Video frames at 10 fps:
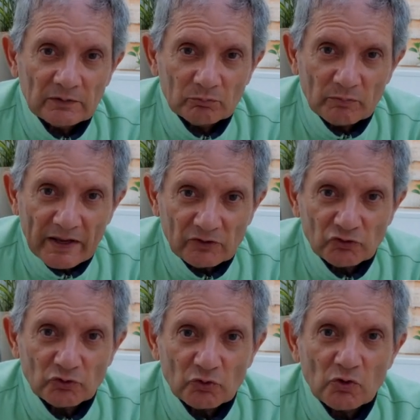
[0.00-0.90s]
make
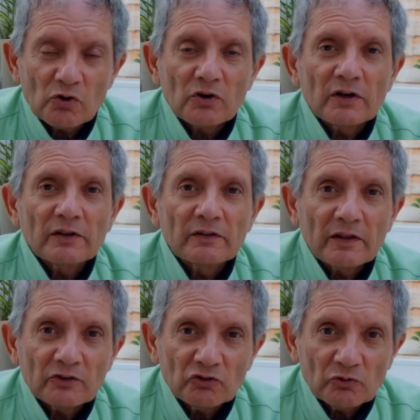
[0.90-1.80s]
sure
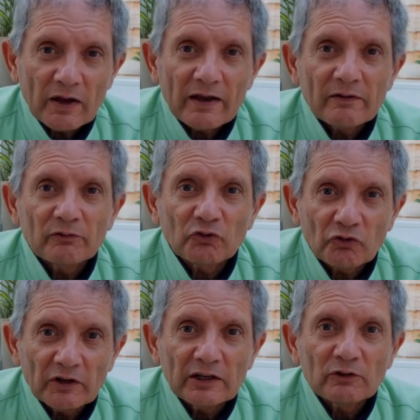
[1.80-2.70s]
that you have
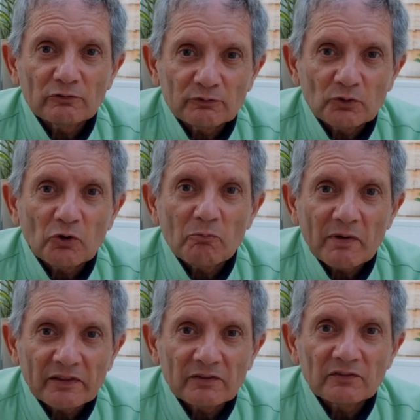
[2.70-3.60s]
3 or 4
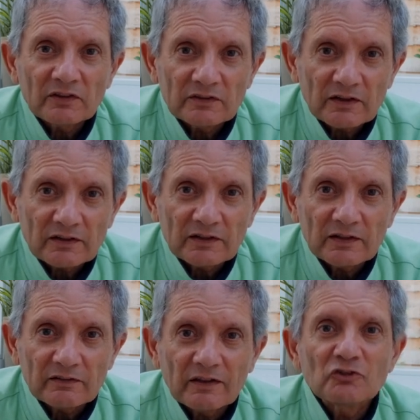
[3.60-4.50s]
methods and
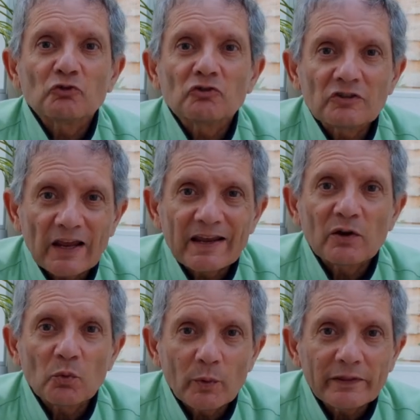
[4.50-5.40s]
techniques that you take
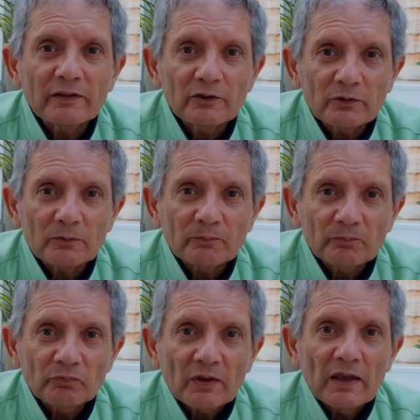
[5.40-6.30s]
with you
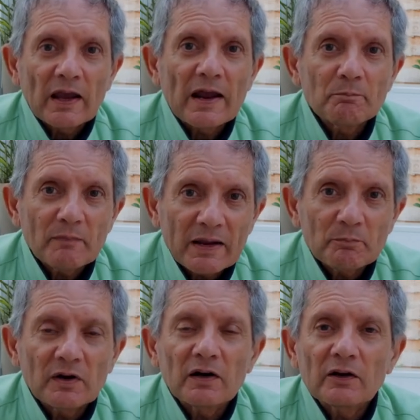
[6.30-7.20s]
and make
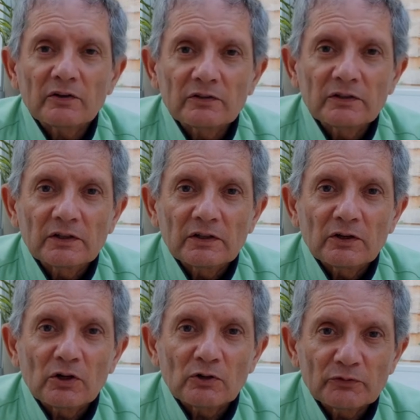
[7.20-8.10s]
part
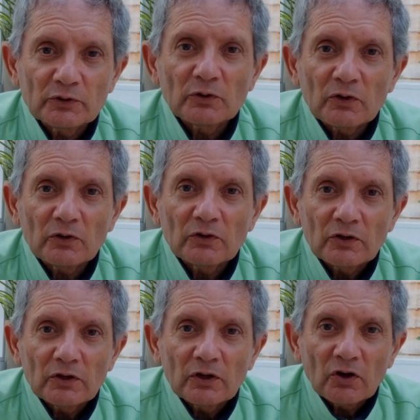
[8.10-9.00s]
of your
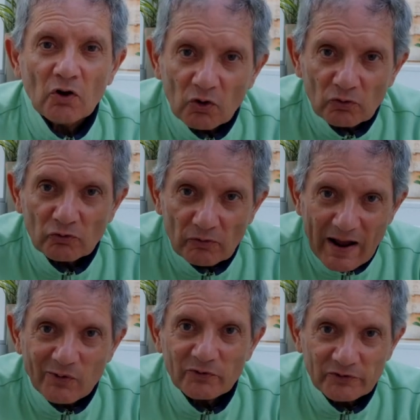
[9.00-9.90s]
whole
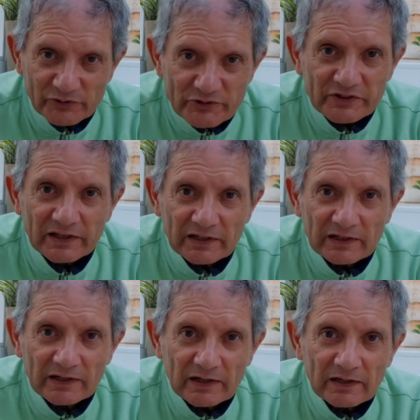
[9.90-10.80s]
round routine,
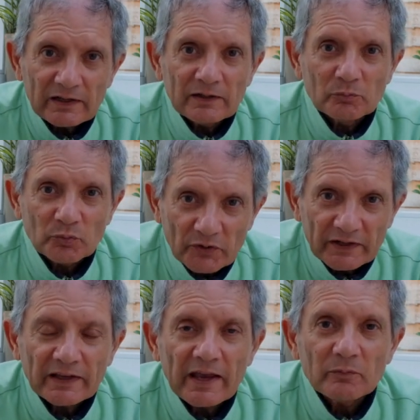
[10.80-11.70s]

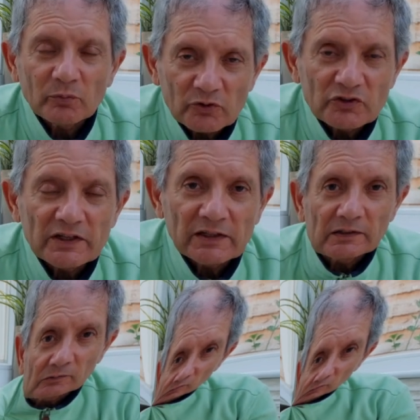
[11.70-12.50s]
pre-game routine. I